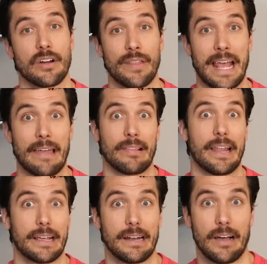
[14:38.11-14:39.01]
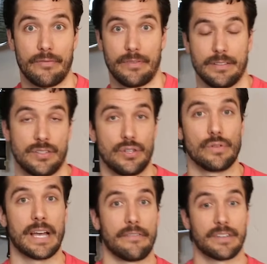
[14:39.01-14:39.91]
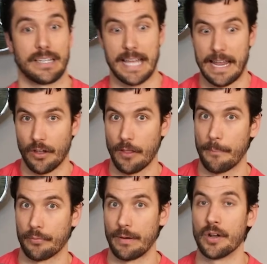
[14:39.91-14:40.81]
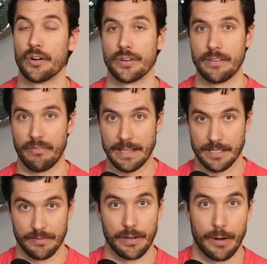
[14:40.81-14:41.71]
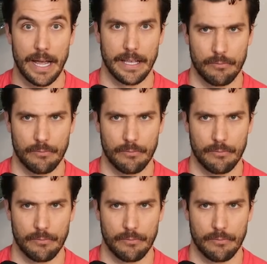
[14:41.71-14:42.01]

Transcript: are they athletic enough to kind of contend on the perimeter defensively, right?